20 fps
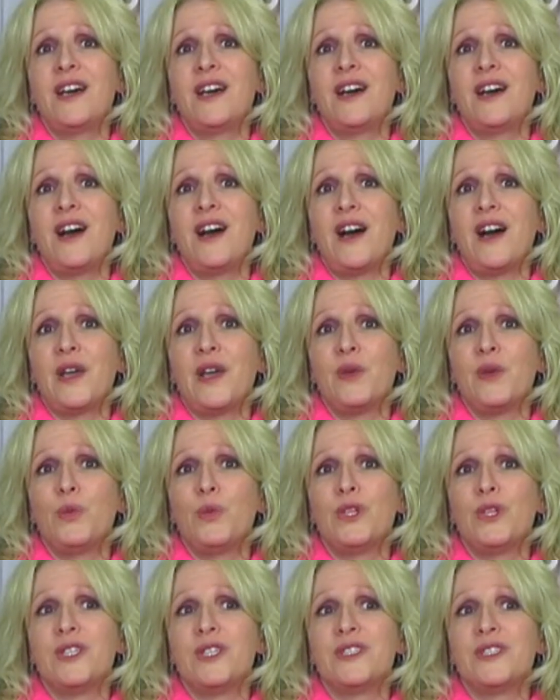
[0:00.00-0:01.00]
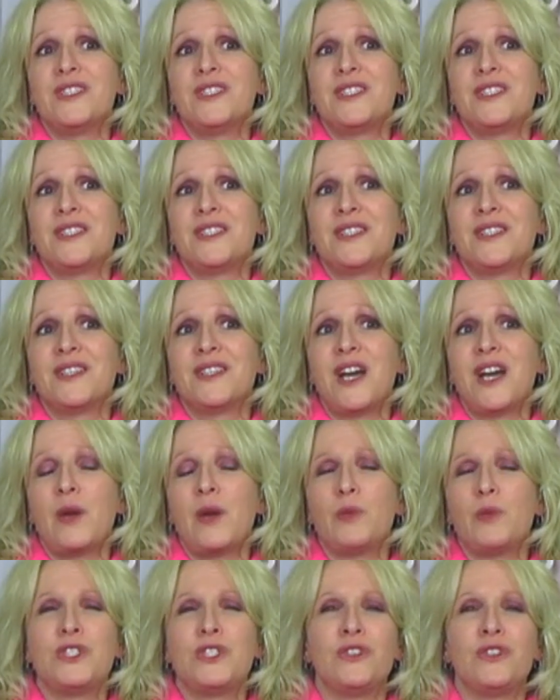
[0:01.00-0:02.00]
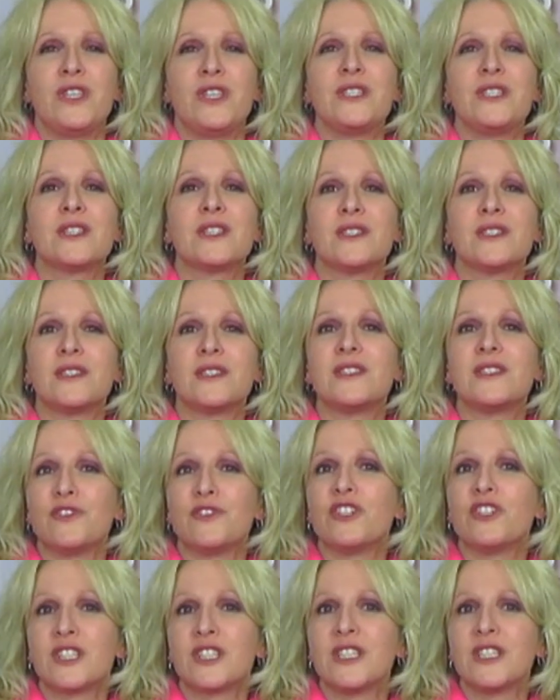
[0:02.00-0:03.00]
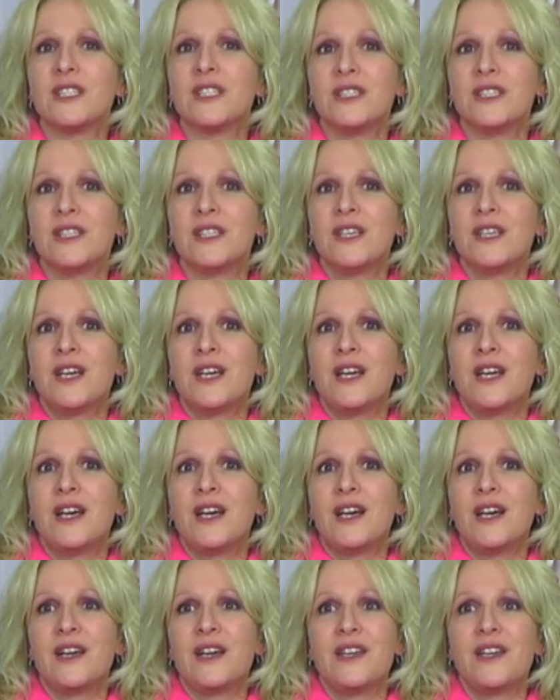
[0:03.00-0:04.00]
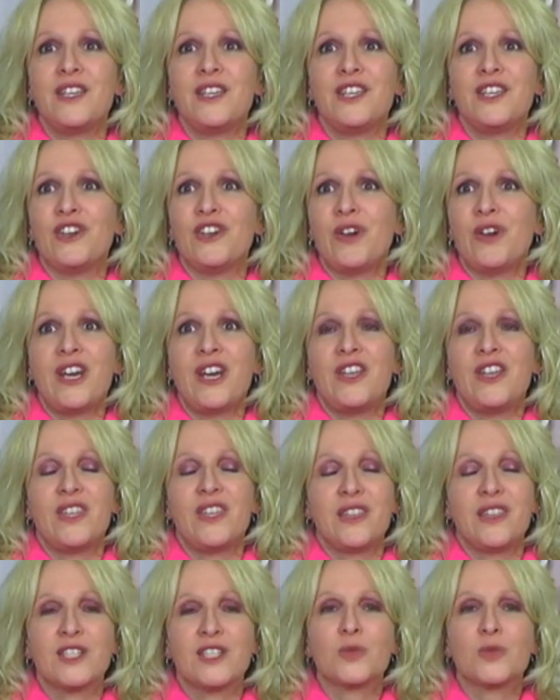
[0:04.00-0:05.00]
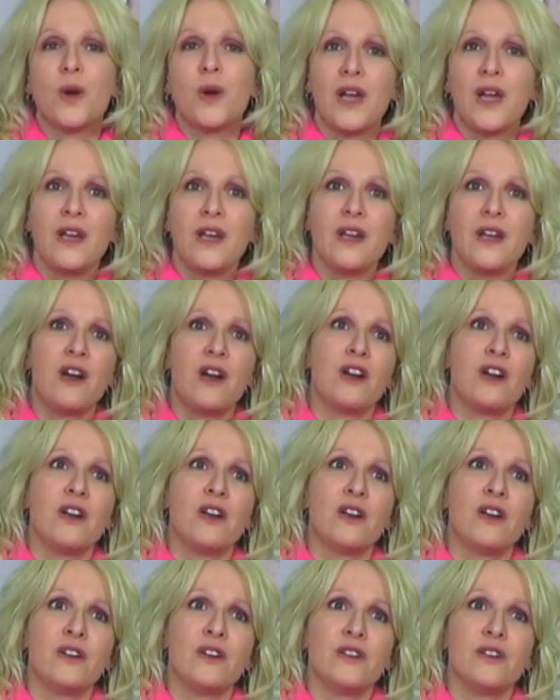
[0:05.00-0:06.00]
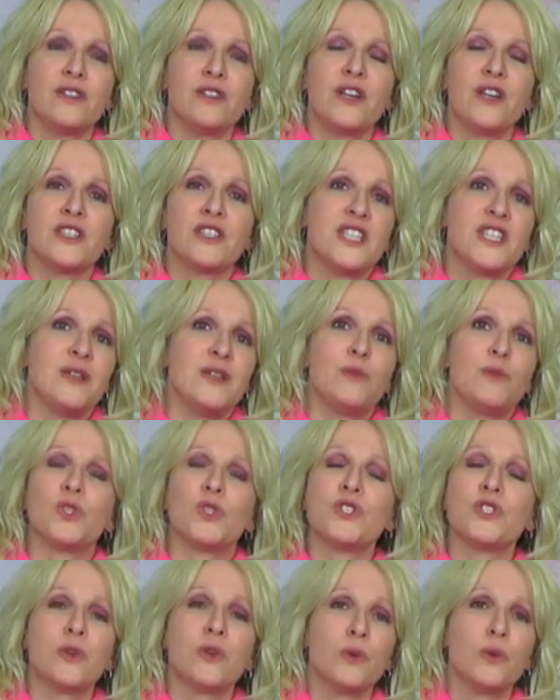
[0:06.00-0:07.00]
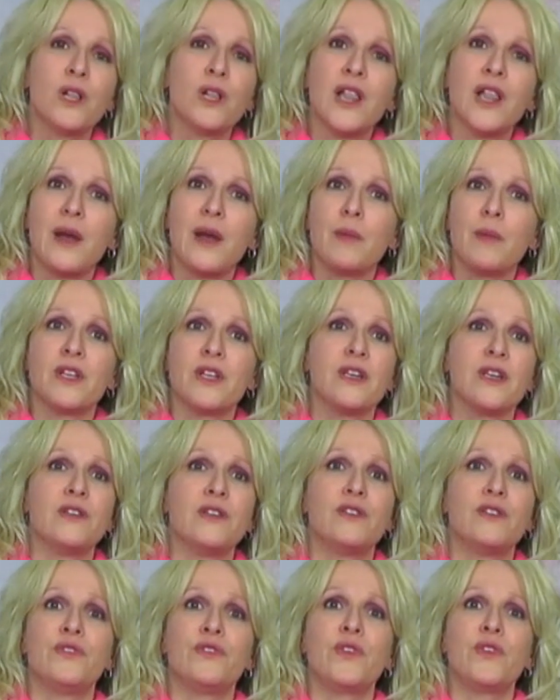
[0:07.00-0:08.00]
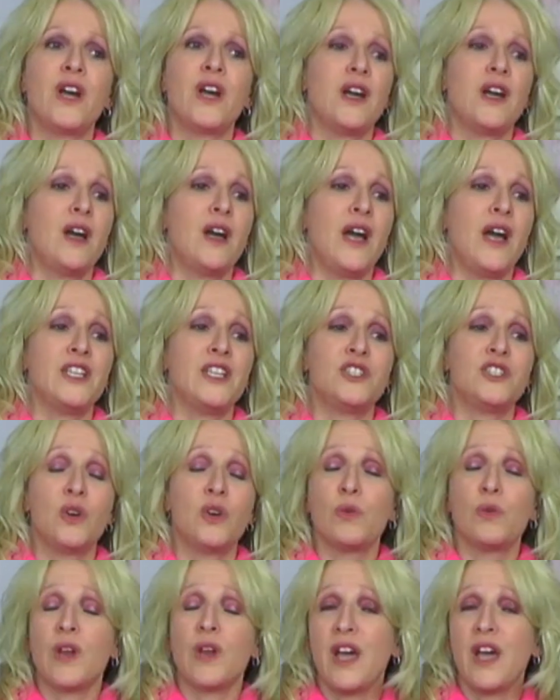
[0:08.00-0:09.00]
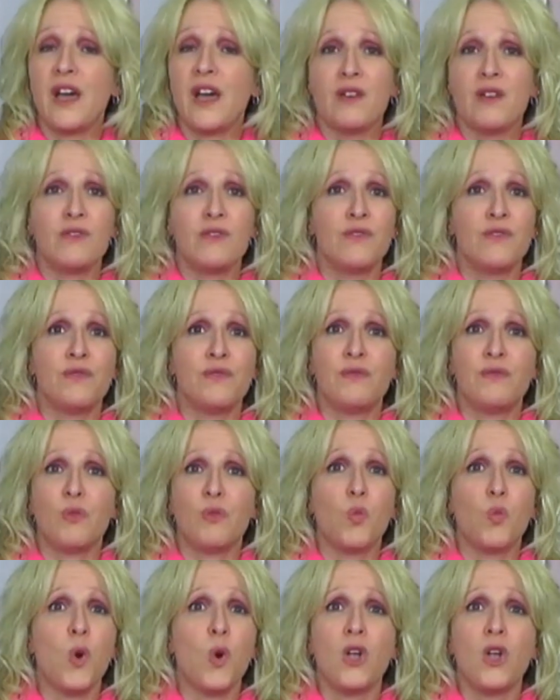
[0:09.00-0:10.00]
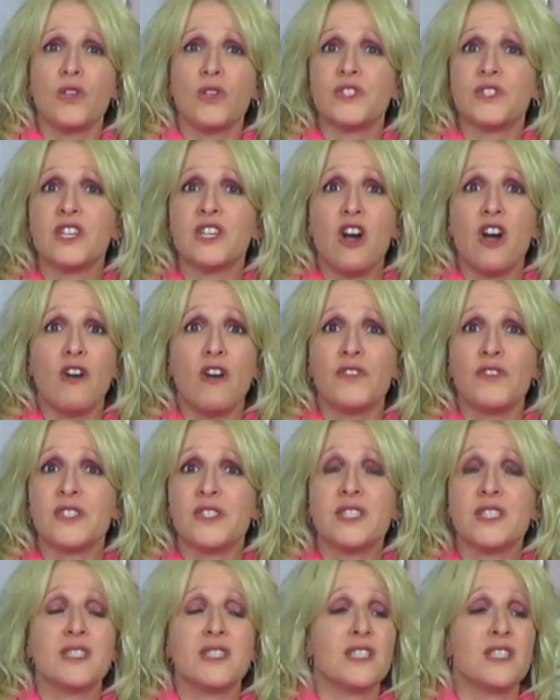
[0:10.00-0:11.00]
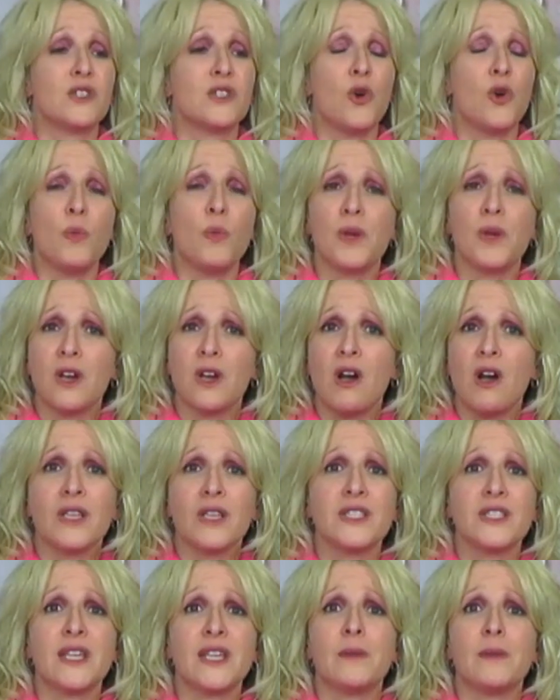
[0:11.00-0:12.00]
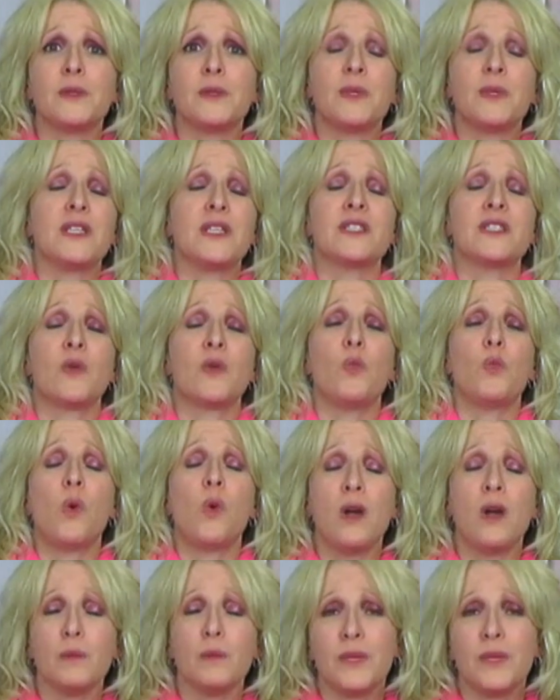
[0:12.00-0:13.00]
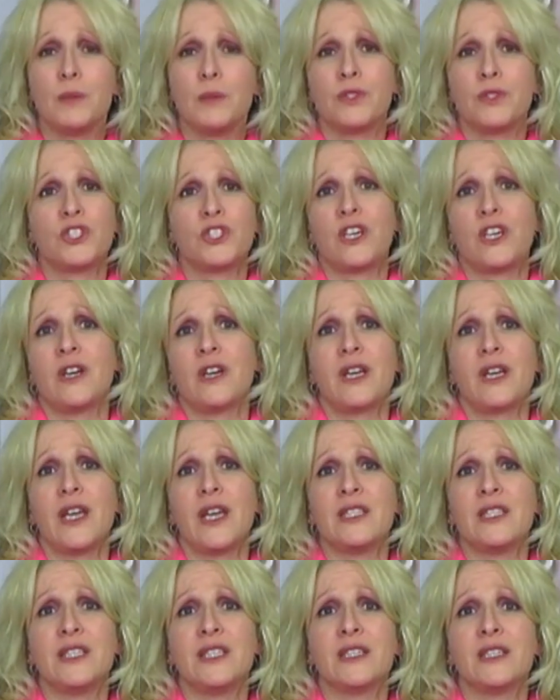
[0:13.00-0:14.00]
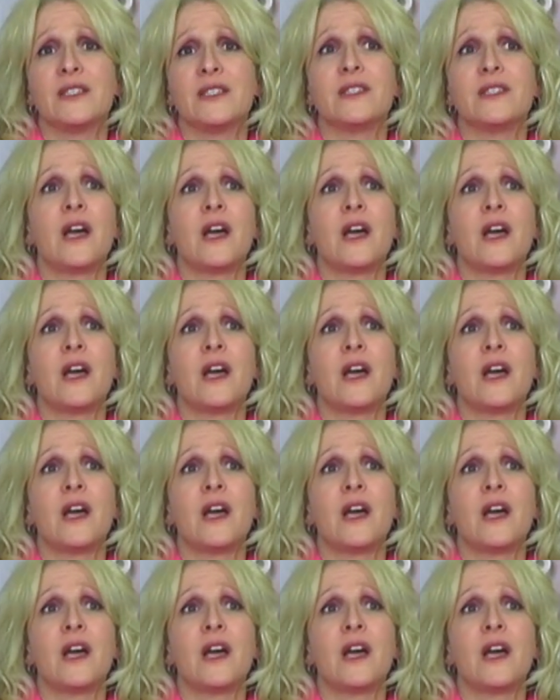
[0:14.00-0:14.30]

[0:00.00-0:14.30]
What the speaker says: I would I would do things a little differently. And I think that's why our team, we're so collaborative. I don't have walls and offices. It's open concept because I want people sharing ideas.